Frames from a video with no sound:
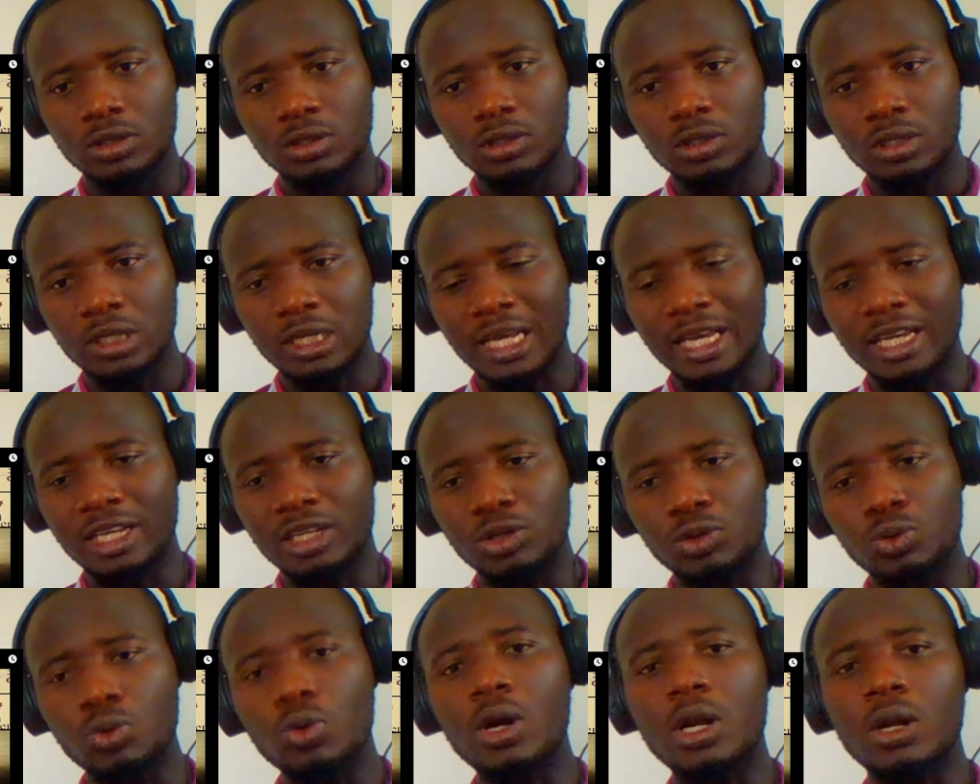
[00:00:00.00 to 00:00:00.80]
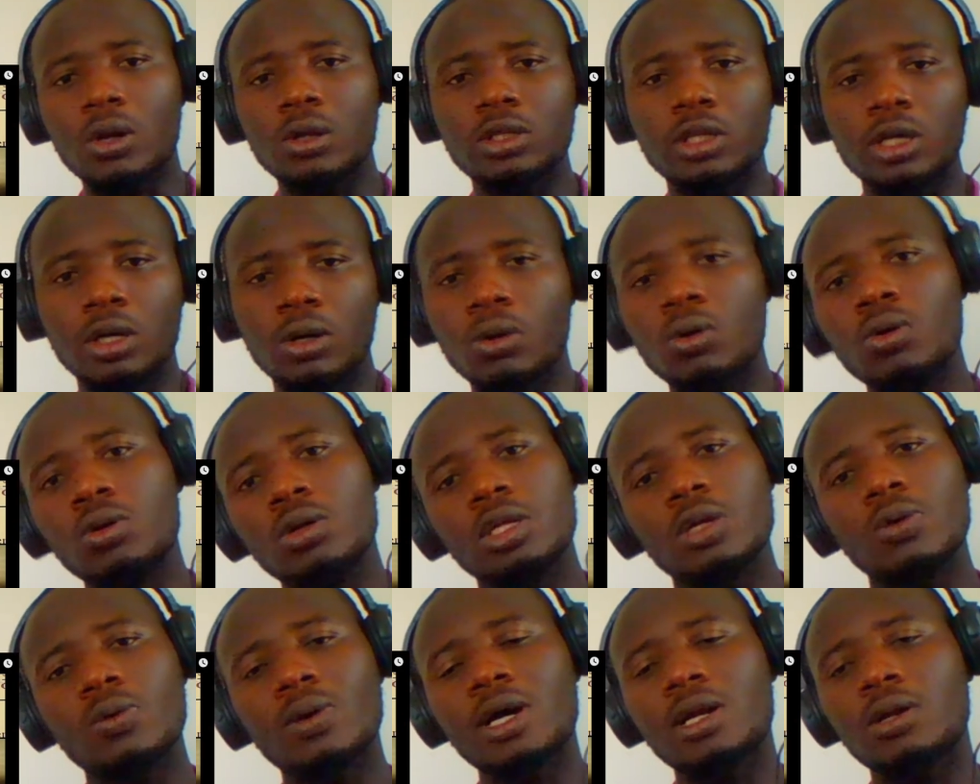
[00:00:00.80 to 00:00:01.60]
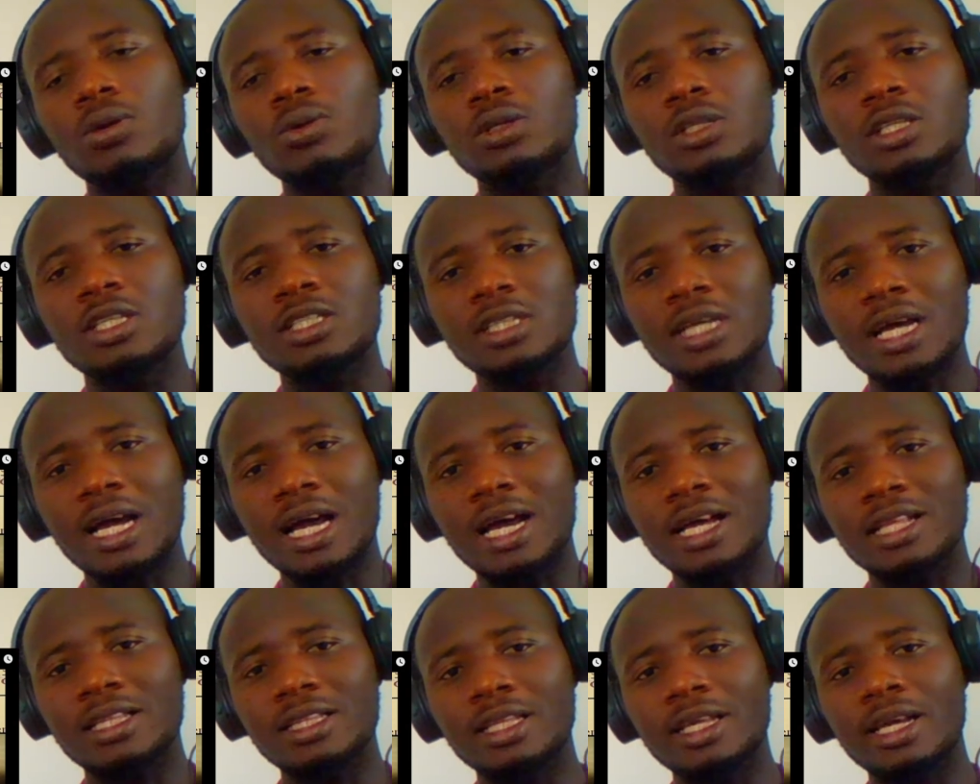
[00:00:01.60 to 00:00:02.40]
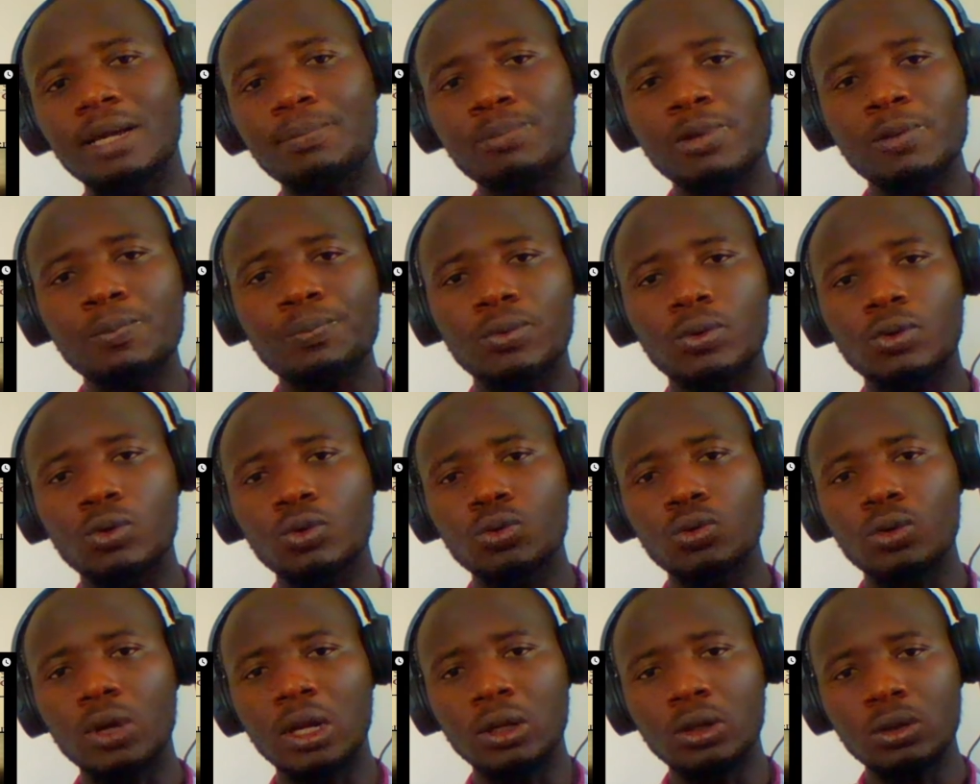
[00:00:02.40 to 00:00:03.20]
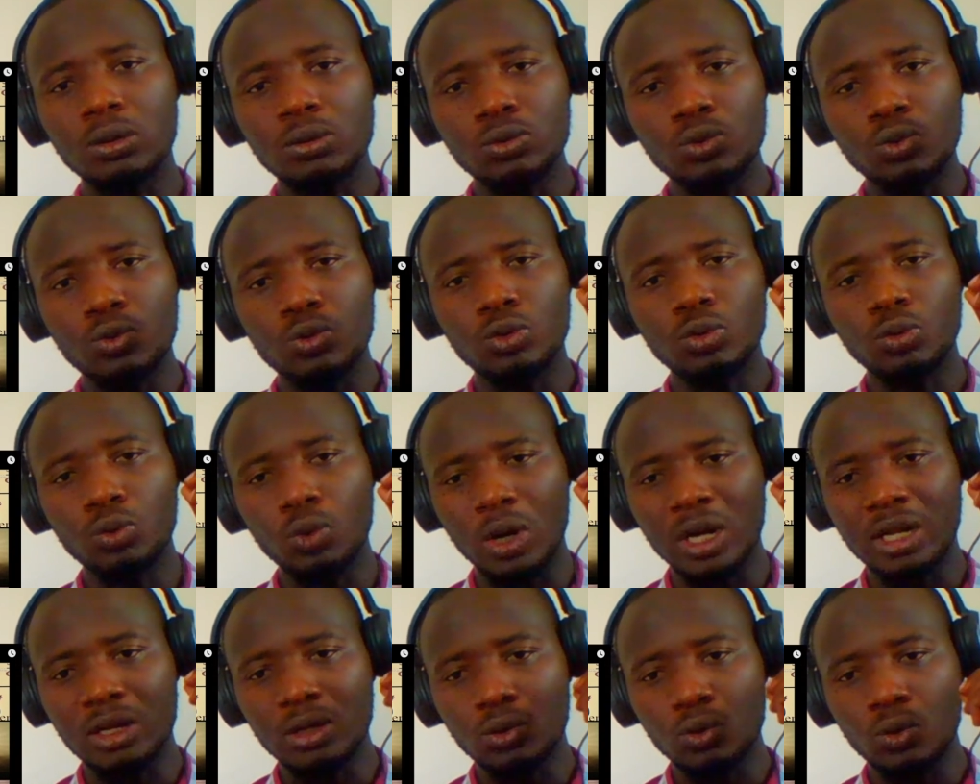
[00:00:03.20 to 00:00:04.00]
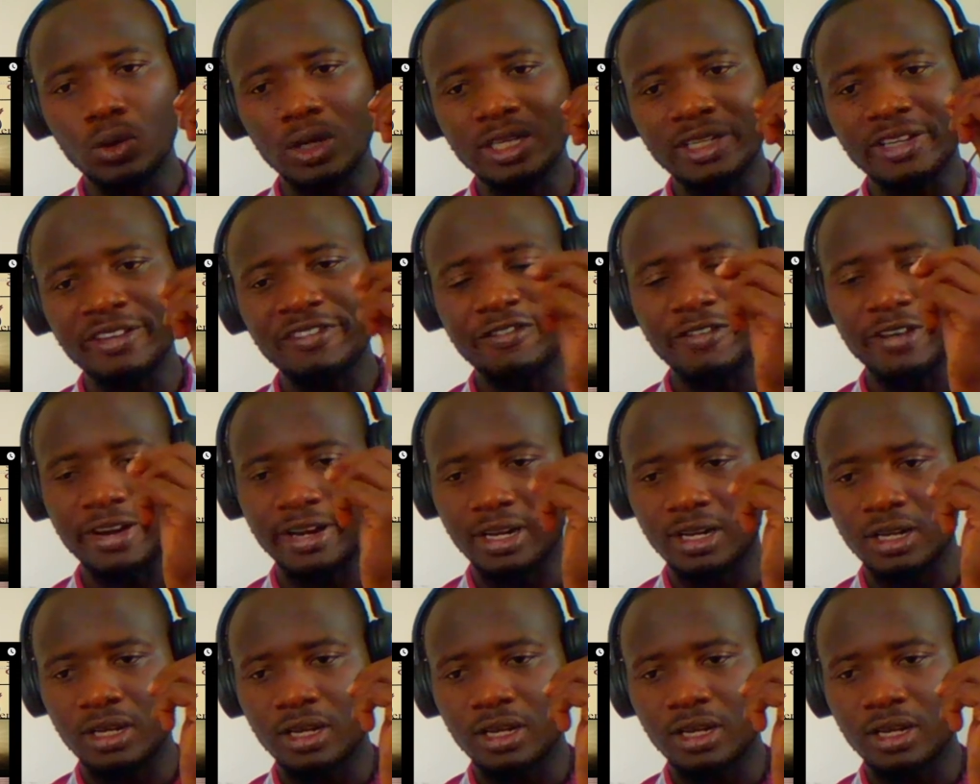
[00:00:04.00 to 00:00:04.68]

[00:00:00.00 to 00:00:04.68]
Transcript: Like you are not the only one with this art. There are people who, who, who, are, who are different.